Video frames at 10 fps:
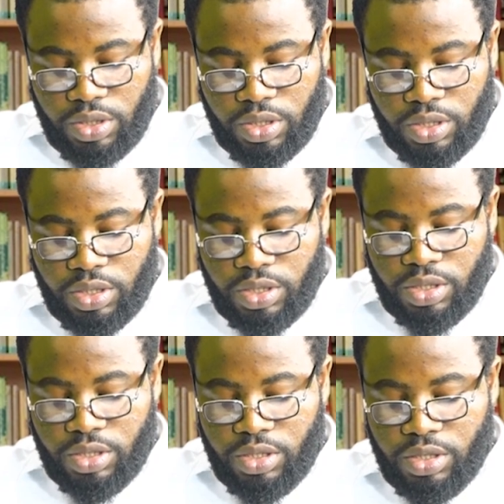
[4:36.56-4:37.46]
think
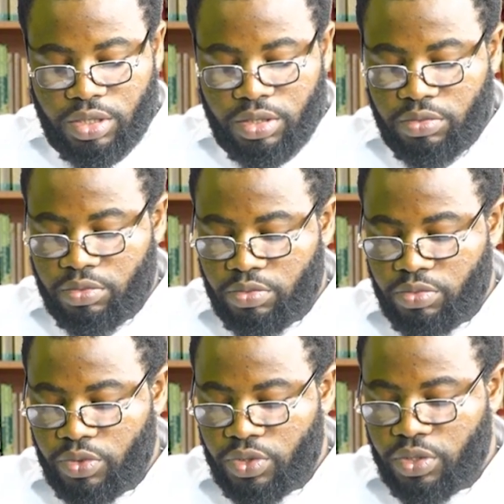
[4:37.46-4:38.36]

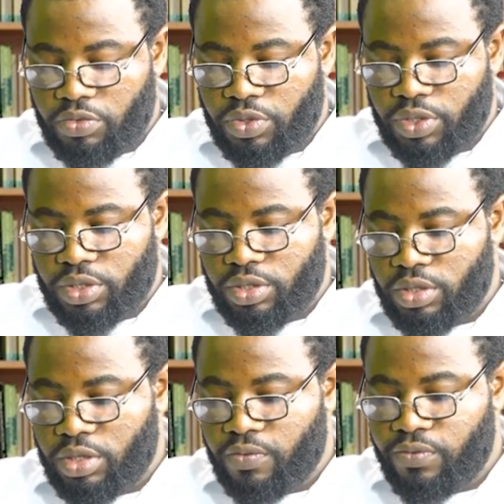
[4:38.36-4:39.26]
most of
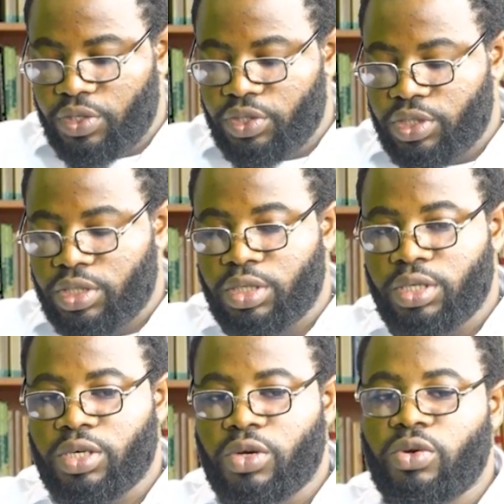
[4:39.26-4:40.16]
the French
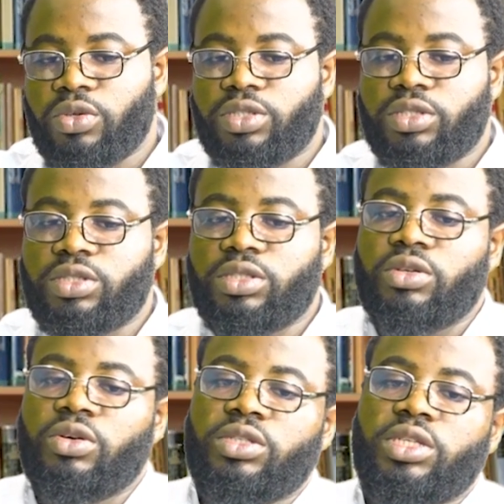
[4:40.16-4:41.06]
colonies
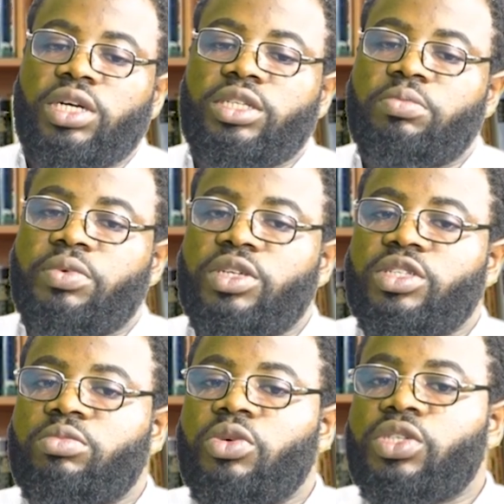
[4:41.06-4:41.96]
got their
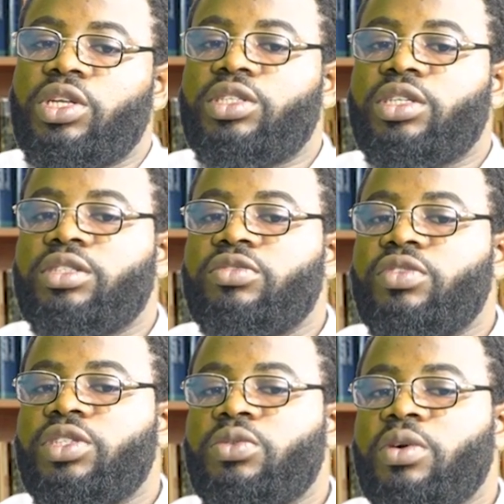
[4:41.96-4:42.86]
independence much later. The
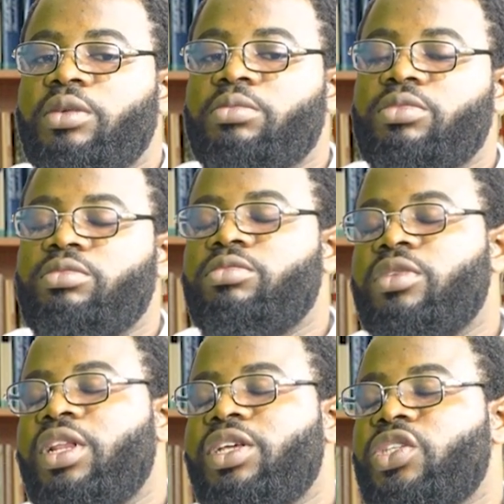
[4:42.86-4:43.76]
French were
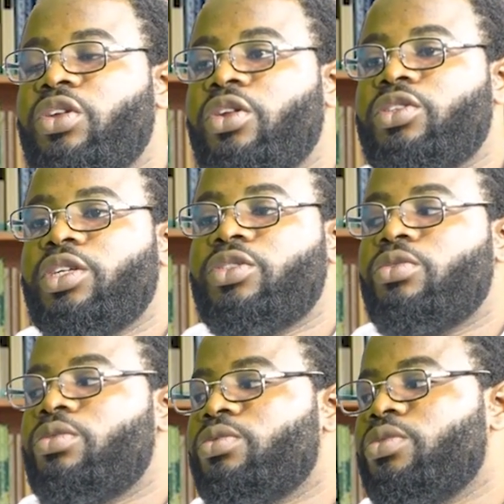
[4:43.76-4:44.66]
less reluctant
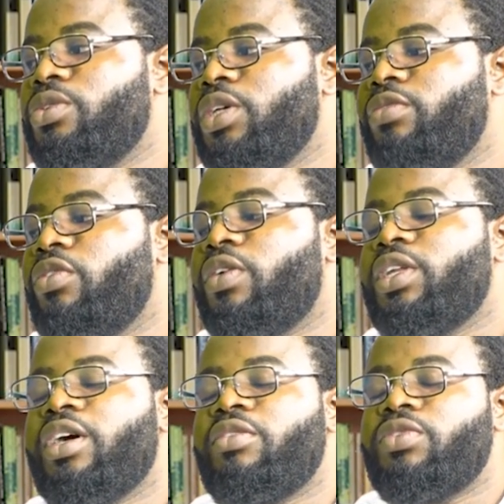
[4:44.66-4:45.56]
to give over
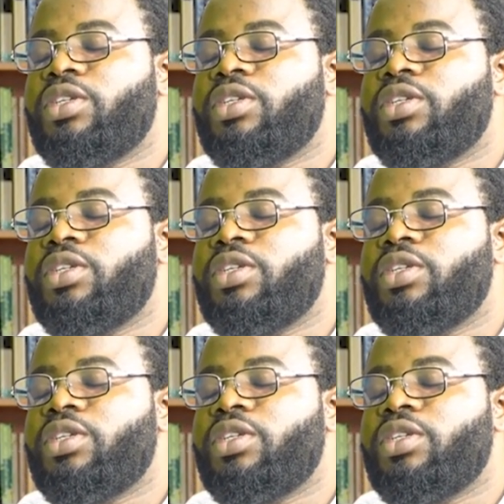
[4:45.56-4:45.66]
their